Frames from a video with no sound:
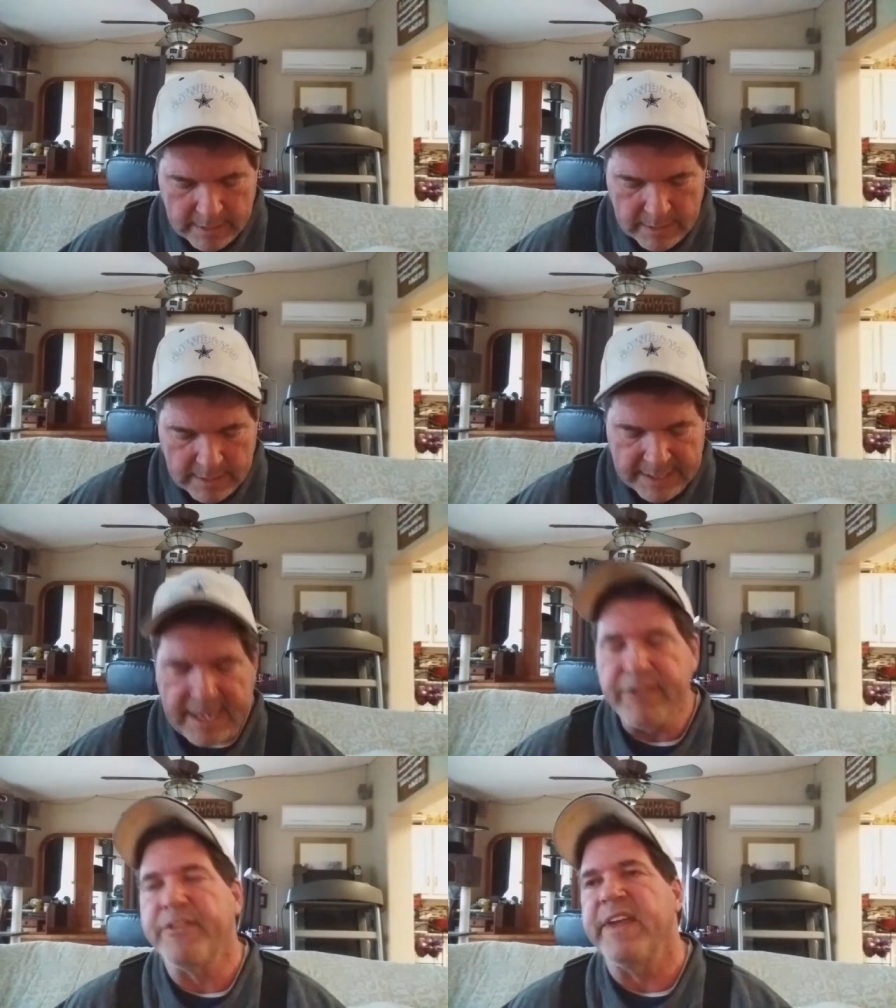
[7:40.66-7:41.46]

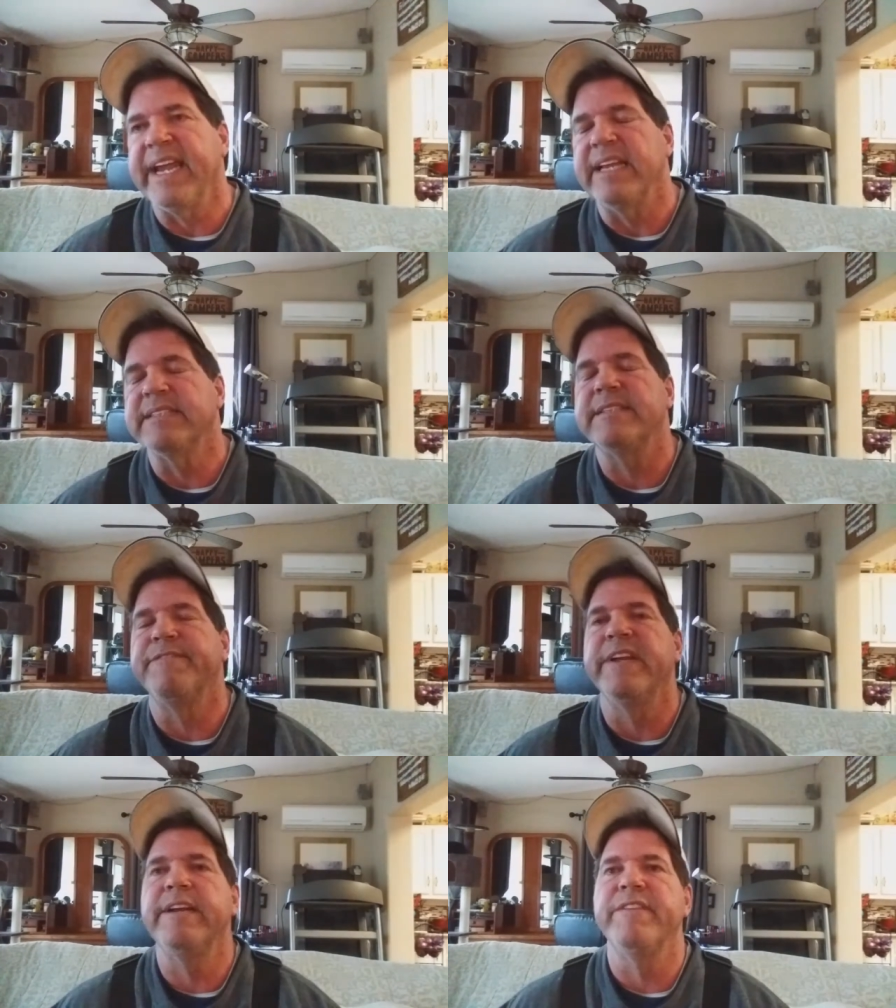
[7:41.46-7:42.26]
Another thing is, if
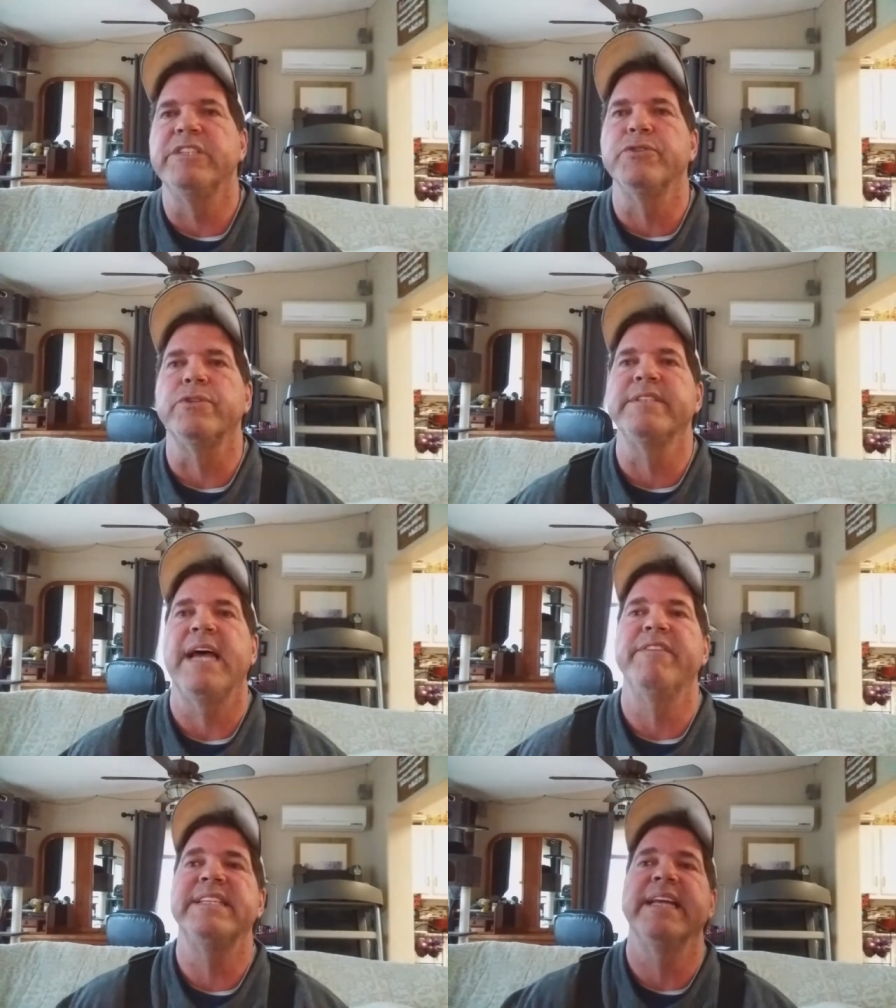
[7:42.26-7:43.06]
individuals
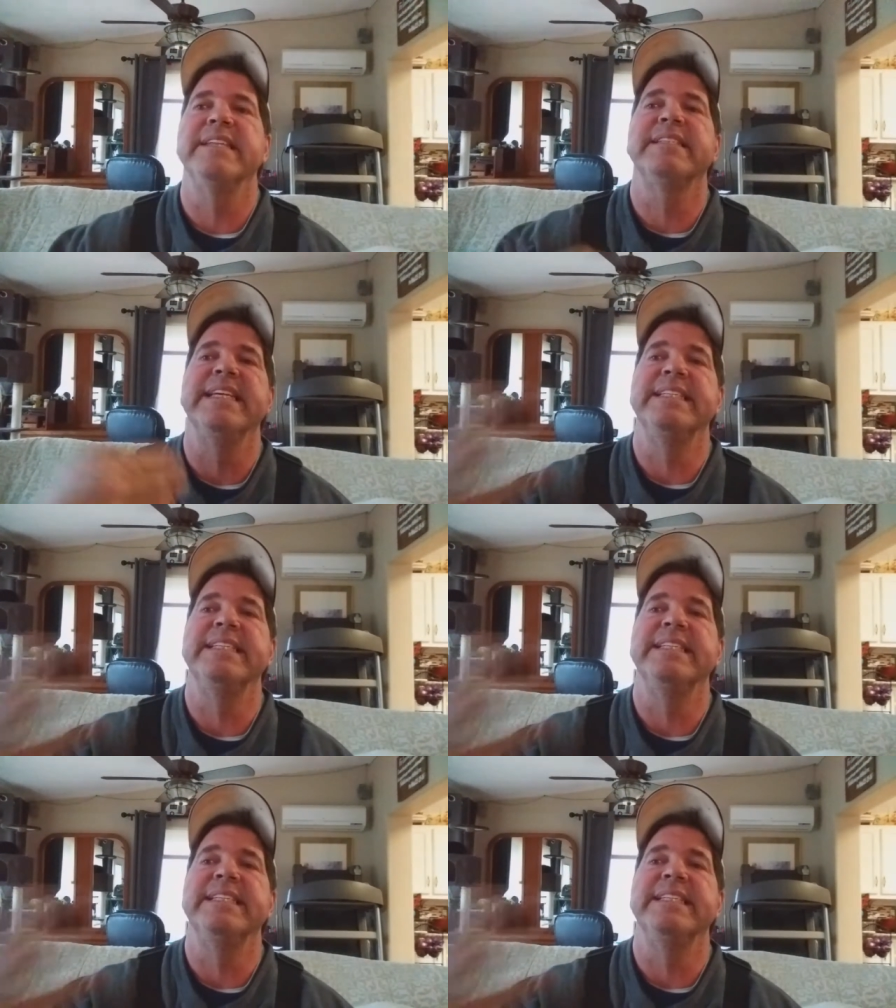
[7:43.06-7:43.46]
have a tendency